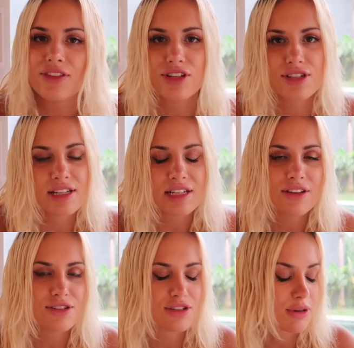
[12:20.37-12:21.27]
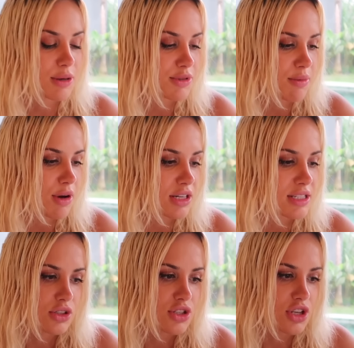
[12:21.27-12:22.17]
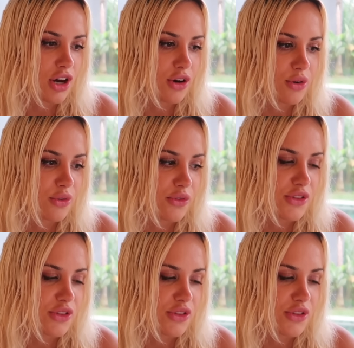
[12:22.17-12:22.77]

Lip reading: There's a link down in the description box. So